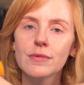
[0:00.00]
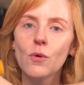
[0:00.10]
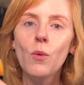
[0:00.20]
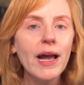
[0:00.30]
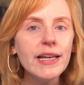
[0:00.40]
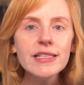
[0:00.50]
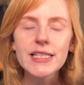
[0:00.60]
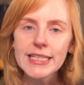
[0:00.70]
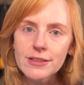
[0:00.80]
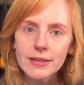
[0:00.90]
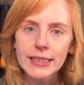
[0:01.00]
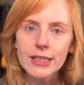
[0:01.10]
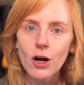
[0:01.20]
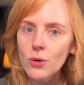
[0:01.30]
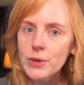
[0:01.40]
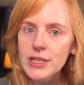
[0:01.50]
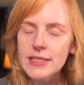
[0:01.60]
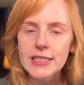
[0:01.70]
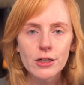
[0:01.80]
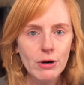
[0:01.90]
Why is Siri always
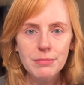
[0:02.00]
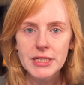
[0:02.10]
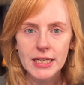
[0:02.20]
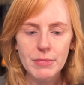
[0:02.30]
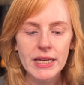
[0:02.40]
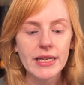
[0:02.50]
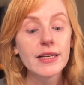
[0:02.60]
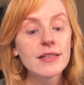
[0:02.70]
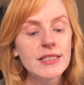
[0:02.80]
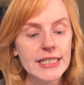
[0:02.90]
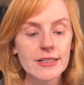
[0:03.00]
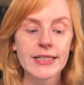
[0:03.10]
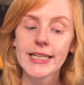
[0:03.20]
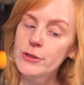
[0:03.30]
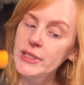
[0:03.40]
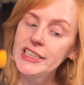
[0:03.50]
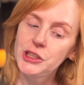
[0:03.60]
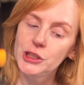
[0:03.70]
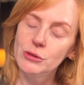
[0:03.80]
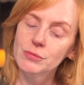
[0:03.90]
interrupting me? Siri, I don't need
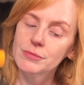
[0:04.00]
you.